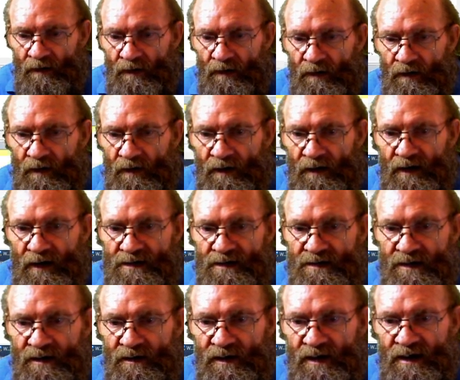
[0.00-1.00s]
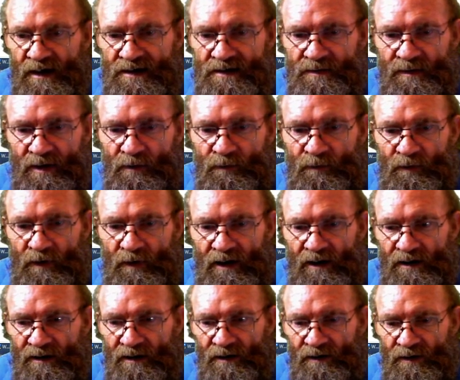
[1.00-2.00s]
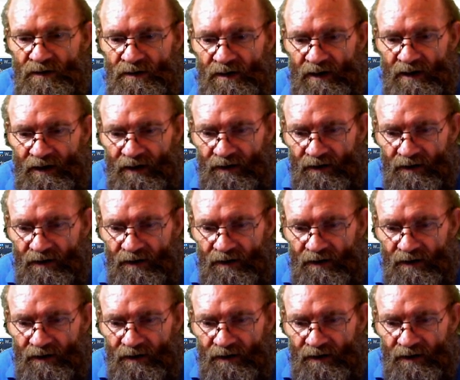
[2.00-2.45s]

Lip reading: And that's how the XML file look like.